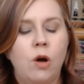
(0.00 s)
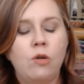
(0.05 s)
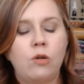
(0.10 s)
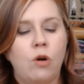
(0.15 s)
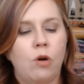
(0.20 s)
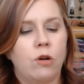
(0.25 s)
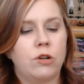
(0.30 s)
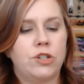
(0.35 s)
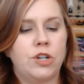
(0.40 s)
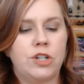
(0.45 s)

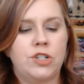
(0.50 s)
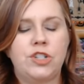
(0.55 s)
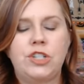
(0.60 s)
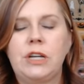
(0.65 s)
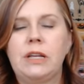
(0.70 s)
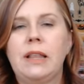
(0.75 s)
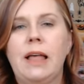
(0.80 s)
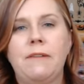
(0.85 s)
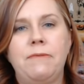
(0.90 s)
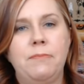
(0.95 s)
gorgeous. She
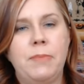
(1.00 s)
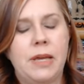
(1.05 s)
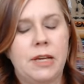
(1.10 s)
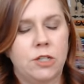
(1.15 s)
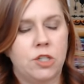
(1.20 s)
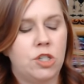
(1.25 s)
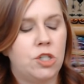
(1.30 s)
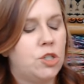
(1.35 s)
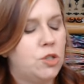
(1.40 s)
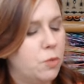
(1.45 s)
left me a
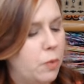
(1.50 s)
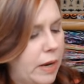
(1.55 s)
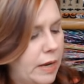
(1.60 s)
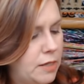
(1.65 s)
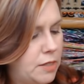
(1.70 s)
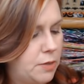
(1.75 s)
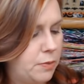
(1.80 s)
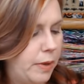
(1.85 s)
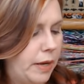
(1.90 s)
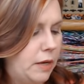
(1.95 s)
sweet,
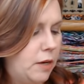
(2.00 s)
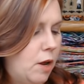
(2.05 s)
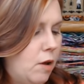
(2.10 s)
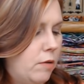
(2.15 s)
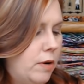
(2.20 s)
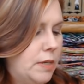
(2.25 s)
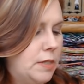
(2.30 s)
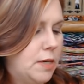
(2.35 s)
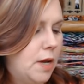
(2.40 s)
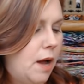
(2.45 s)
sweet note
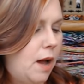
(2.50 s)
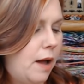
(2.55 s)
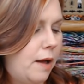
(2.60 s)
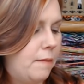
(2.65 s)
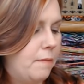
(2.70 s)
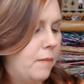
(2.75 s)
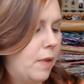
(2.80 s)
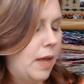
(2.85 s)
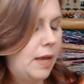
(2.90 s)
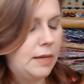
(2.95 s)
in time
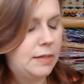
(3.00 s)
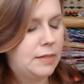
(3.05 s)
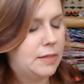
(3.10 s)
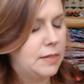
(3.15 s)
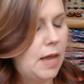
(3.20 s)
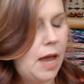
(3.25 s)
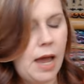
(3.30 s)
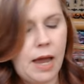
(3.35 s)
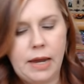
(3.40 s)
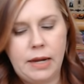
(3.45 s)

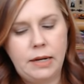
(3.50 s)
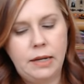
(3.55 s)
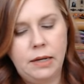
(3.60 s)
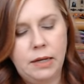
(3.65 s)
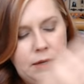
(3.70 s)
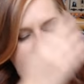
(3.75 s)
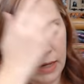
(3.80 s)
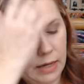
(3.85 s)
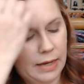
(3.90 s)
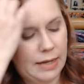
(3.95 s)
inside.
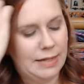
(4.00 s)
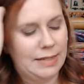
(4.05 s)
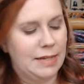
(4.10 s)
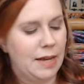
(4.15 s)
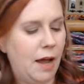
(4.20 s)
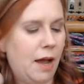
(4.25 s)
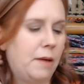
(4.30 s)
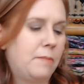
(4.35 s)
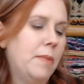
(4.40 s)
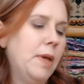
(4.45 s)
in
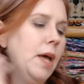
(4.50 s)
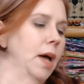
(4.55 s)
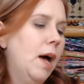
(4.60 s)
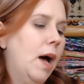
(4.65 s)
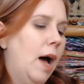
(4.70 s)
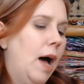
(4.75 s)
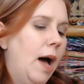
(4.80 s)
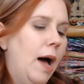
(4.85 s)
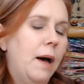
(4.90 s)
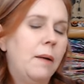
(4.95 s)
time.
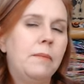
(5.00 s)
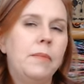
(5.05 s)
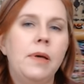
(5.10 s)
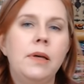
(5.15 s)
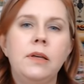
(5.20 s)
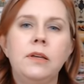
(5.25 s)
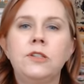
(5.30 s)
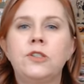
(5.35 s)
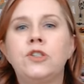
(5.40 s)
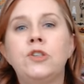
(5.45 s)
Um,
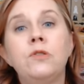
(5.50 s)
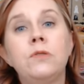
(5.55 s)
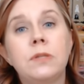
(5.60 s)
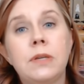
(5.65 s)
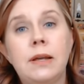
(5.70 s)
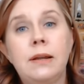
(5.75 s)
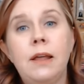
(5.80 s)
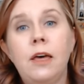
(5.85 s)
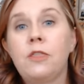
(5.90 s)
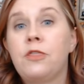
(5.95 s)

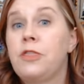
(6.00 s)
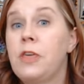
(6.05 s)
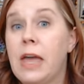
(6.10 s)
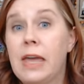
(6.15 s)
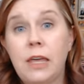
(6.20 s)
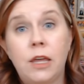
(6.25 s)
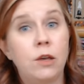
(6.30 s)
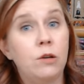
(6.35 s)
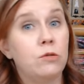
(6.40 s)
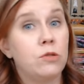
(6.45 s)
Susan,
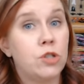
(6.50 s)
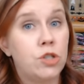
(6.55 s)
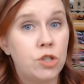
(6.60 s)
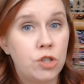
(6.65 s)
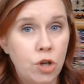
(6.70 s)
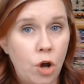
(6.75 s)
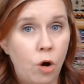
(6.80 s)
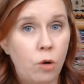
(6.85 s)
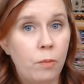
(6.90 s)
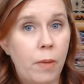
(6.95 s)
thank you
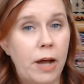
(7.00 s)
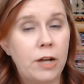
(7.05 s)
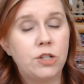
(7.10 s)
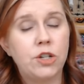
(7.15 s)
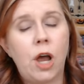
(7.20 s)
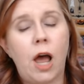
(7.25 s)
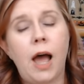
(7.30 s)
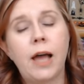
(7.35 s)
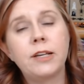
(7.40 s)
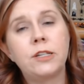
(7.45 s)
so much.
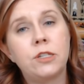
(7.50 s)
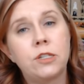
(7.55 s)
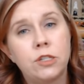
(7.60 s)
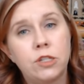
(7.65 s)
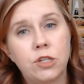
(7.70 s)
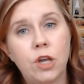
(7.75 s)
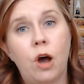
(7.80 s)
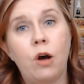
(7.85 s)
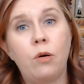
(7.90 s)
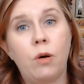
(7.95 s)
I
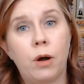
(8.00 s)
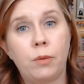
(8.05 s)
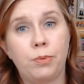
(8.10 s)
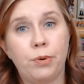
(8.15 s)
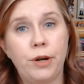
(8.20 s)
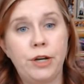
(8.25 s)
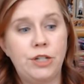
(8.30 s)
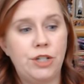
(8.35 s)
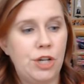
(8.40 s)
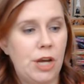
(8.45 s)
so
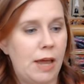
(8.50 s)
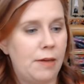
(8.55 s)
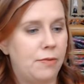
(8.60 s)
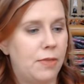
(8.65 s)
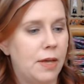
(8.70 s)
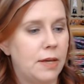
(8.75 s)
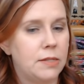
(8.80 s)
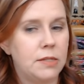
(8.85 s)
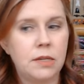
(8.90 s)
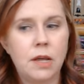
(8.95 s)
appreciate
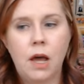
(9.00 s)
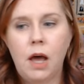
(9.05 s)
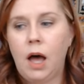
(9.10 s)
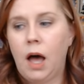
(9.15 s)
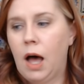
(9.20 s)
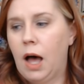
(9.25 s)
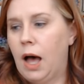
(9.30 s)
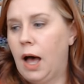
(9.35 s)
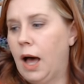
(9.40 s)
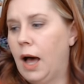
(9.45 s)
this.
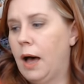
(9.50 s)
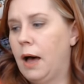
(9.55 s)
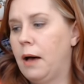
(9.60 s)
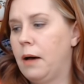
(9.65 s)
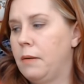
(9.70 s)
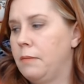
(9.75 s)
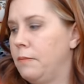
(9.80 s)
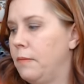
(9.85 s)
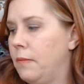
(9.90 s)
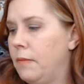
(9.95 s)

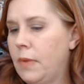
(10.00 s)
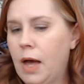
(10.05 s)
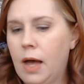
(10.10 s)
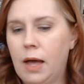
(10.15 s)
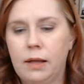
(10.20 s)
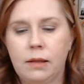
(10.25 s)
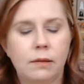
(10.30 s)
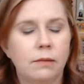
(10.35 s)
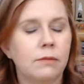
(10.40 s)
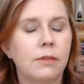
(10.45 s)
Um,
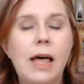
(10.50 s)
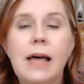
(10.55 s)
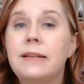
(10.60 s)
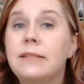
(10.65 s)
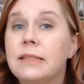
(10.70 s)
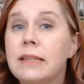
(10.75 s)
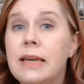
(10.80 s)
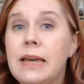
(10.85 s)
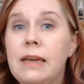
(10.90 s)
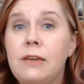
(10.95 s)

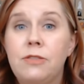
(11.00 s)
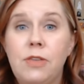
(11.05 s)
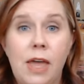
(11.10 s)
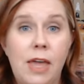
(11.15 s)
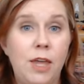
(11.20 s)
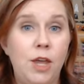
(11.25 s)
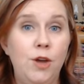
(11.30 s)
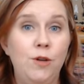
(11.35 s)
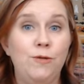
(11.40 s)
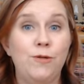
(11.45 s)
Leslie,
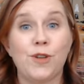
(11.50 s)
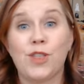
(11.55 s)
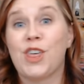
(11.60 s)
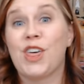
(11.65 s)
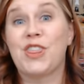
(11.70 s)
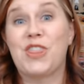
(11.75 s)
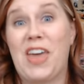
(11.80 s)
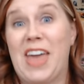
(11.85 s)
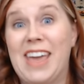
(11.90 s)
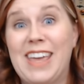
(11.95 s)
thank you for the
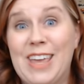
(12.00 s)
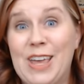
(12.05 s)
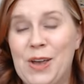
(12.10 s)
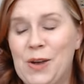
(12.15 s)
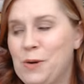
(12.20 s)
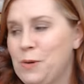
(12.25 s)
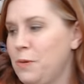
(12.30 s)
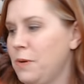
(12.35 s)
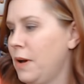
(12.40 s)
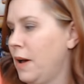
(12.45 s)
thank
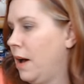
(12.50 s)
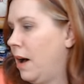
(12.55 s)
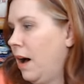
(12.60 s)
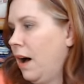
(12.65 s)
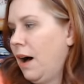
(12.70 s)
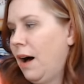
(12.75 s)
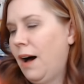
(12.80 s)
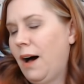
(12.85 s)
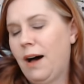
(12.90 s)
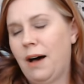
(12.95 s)
you.
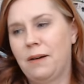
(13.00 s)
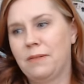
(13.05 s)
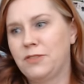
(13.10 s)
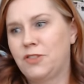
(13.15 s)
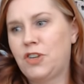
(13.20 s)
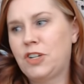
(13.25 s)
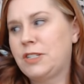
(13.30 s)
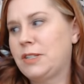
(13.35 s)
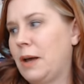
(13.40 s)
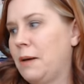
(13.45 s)
Uh,
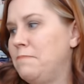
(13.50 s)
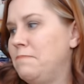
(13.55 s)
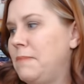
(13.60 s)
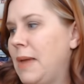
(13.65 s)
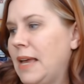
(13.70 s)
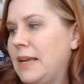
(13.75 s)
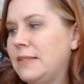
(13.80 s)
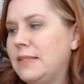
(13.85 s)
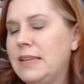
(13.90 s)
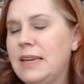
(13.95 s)
just
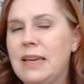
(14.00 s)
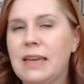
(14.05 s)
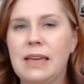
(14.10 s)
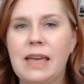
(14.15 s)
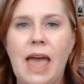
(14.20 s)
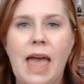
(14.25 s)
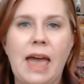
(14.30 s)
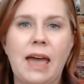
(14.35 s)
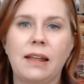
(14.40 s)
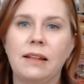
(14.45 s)
amazing.
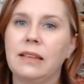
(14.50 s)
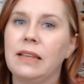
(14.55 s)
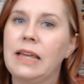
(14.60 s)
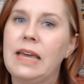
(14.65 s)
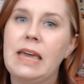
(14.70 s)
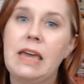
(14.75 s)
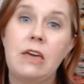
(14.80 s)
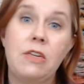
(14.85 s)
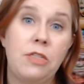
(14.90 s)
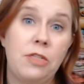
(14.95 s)
And
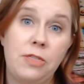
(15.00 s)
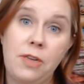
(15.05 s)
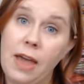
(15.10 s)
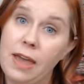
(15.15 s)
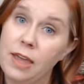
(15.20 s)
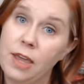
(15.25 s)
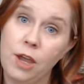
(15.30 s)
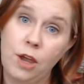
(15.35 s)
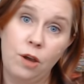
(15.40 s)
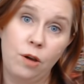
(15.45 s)
Lee,
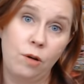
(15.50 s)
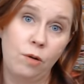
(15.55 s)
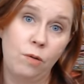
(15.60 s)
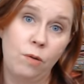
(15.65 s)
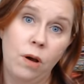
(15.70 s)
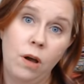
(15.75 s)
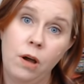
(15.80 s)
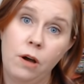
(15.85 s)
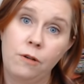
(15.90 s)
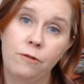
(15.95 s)
thank you
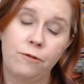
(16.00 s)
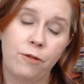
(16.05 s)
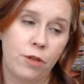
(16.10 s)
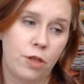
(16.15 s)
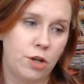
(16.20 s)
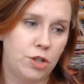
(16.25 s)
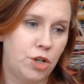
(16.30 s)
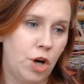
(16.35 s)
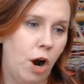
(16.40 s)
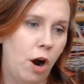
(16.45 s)
for the
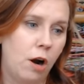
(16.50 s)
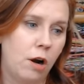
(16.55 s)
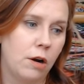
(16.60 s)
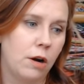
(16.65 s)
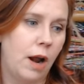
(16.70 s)
chart.